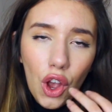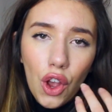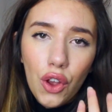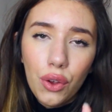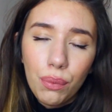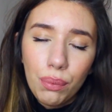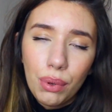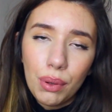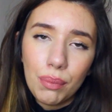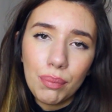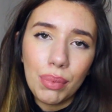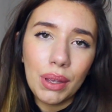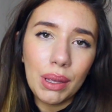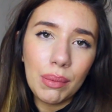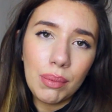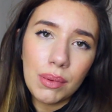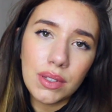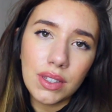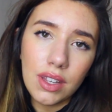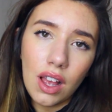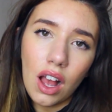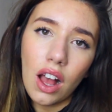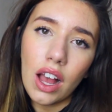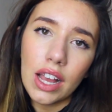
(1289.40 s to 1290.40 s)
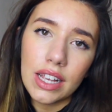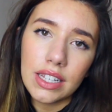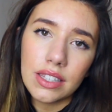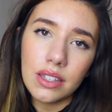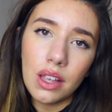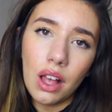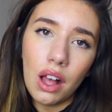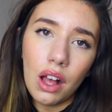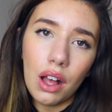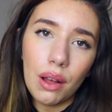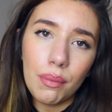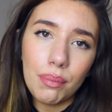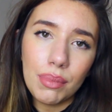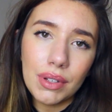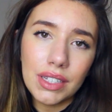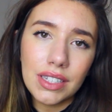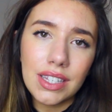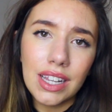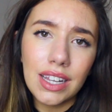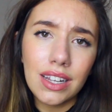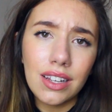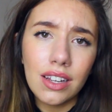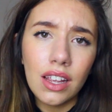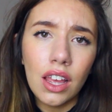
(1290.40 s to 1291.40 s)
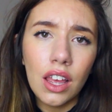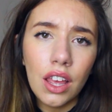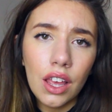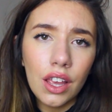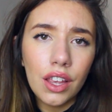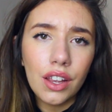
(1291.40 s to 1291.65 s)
opened people's eyes up and said,